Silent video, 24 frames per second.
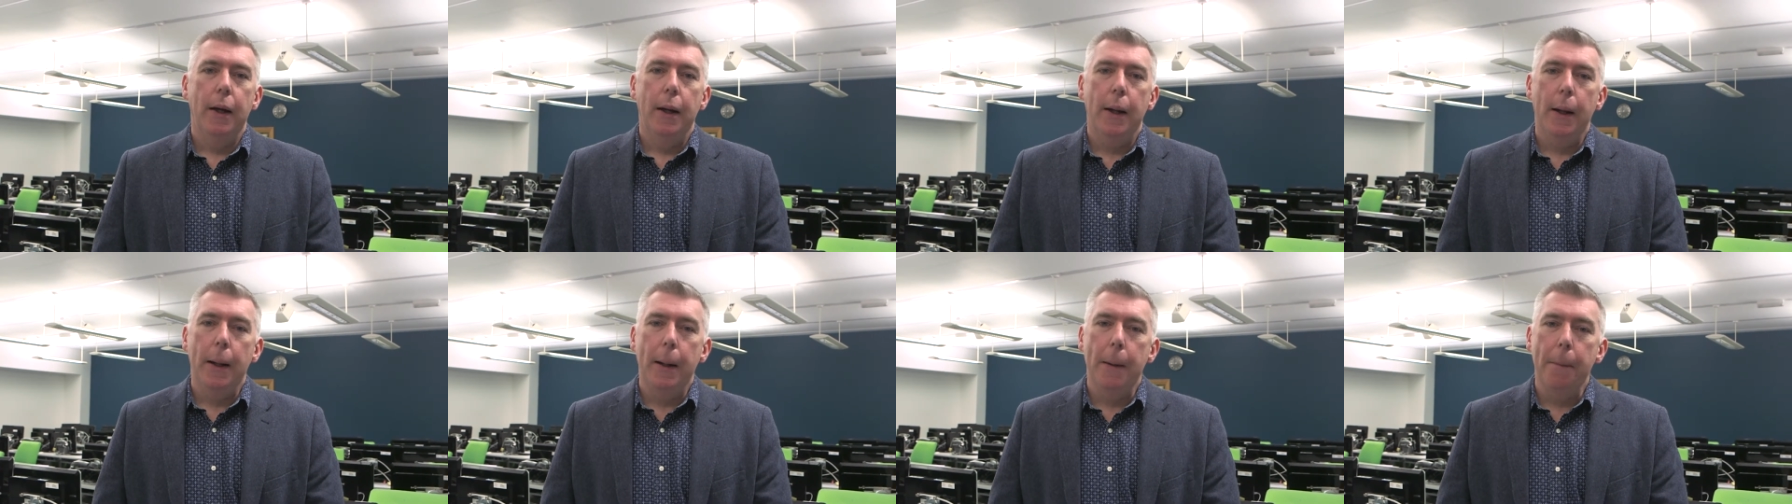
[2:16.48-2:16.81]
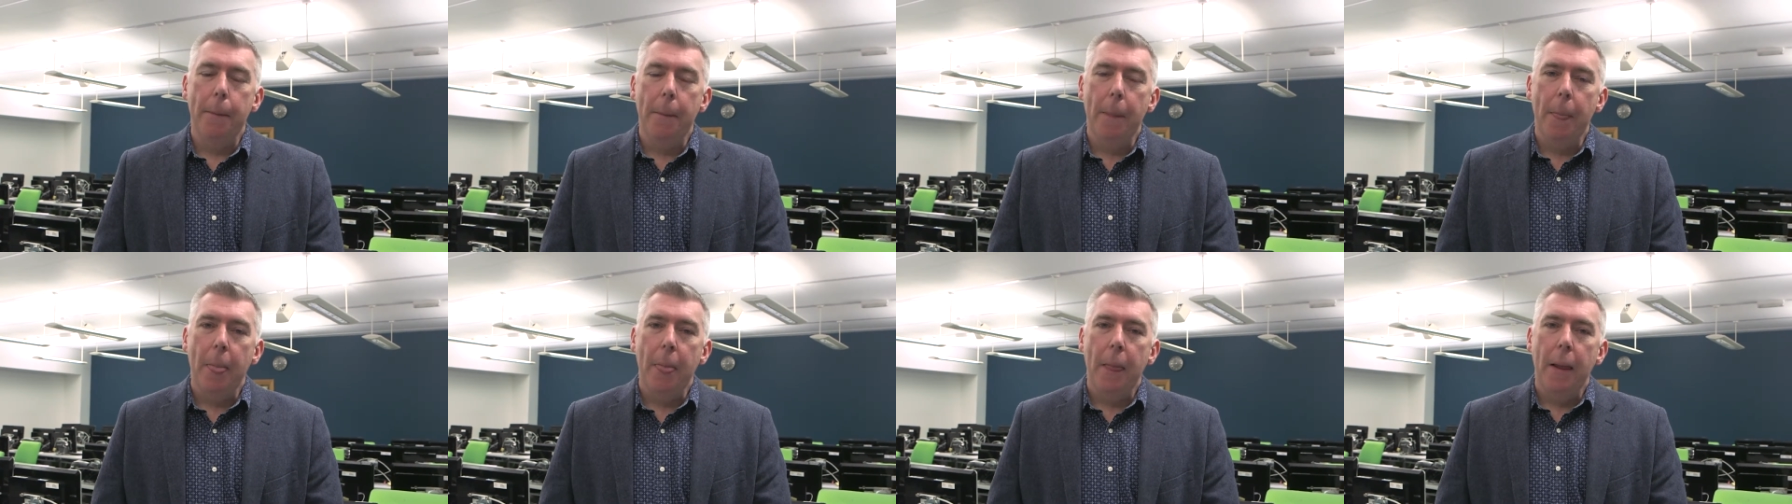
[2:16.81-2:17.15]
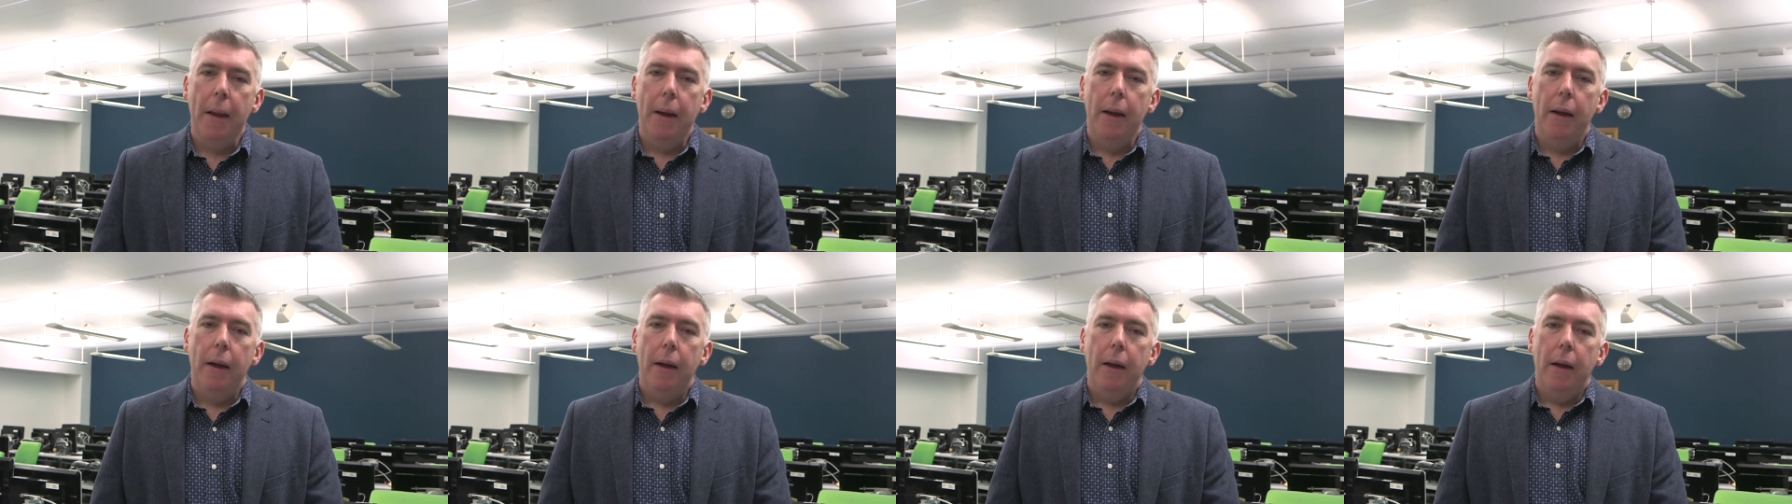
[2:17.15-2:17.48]

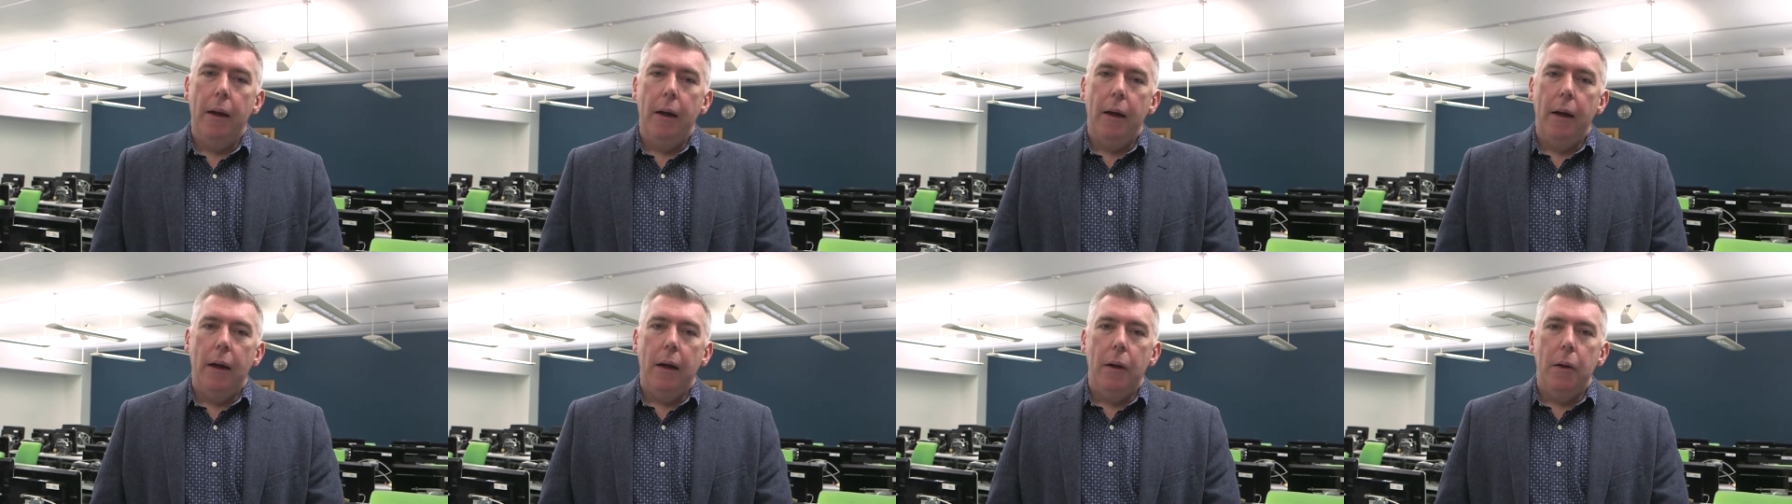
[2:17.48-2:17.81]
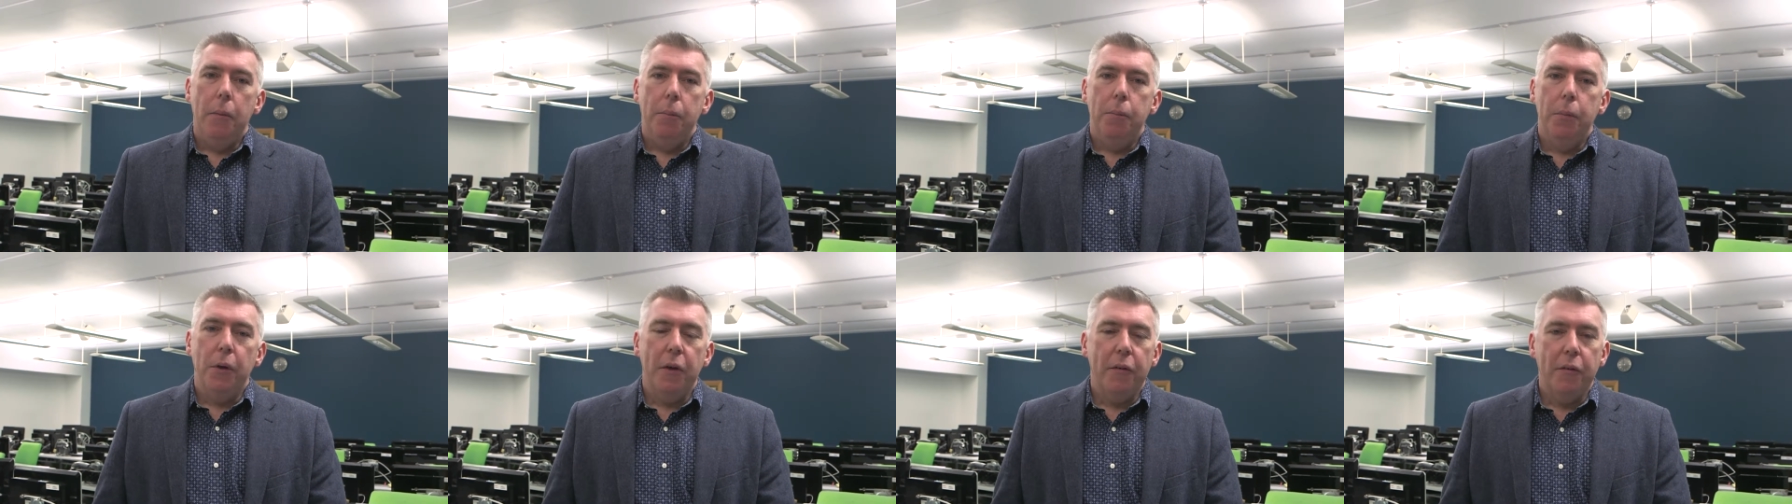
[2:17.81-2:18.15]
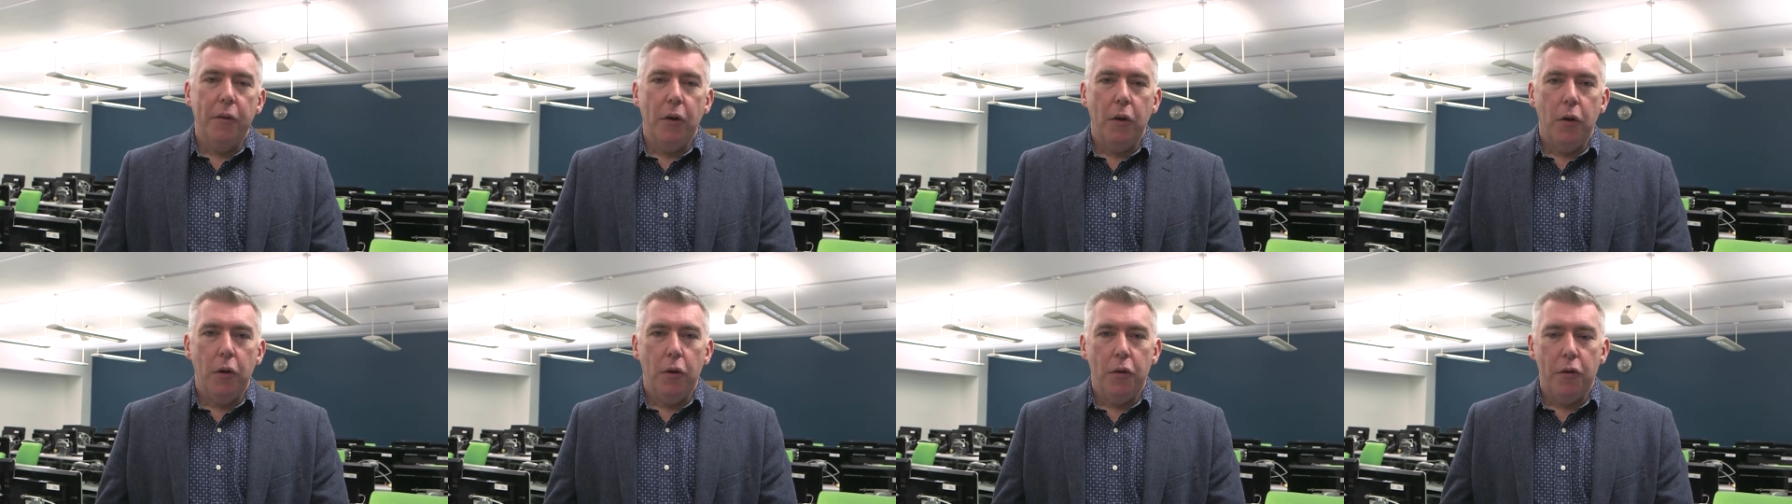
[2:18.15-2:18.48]
But of
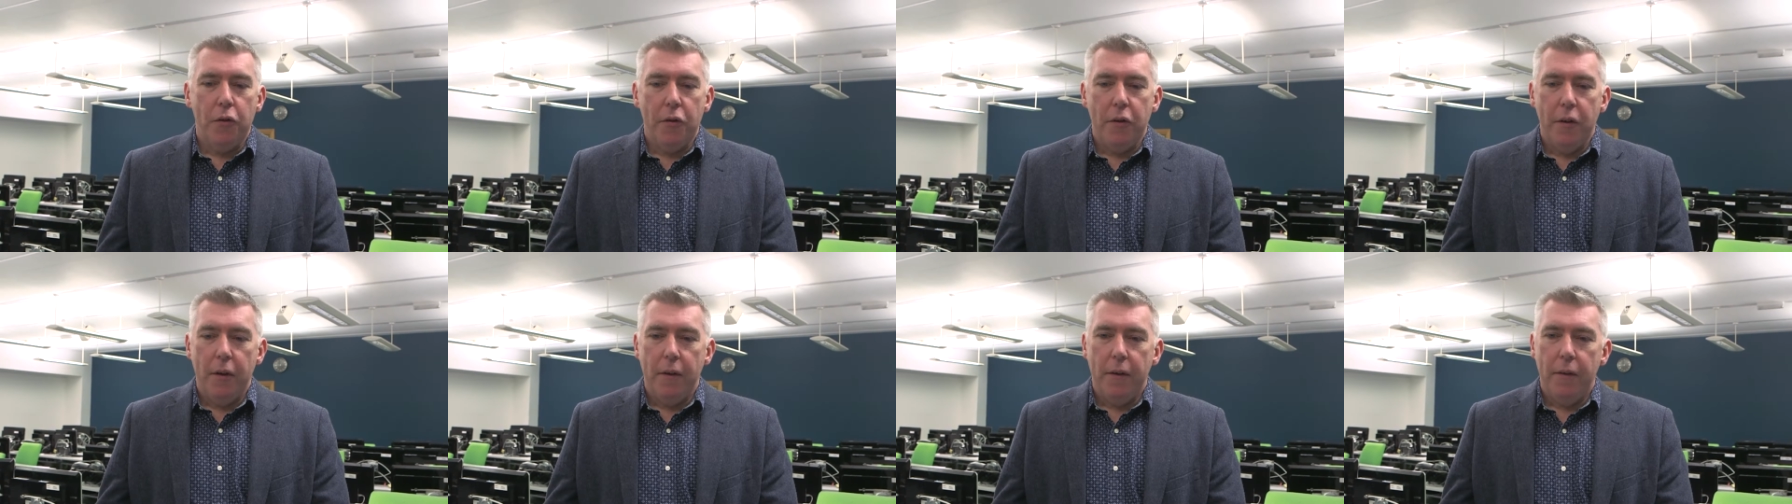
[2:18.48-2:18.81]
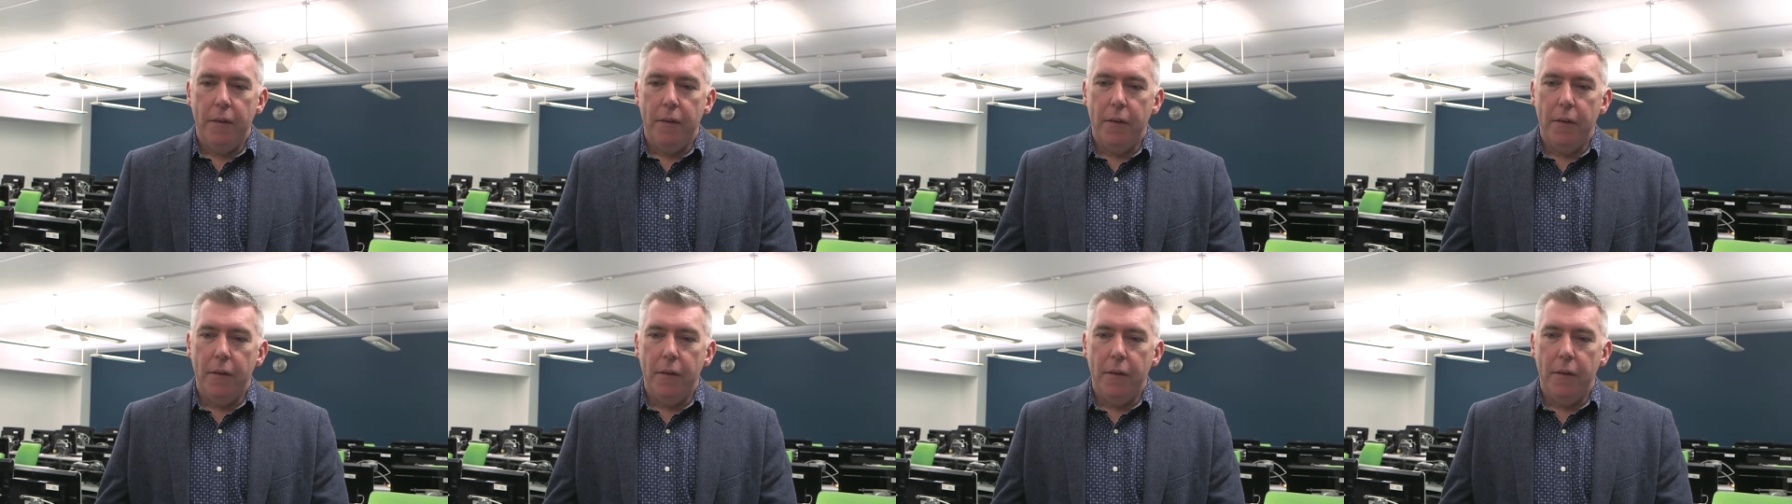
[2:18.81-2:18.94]
course,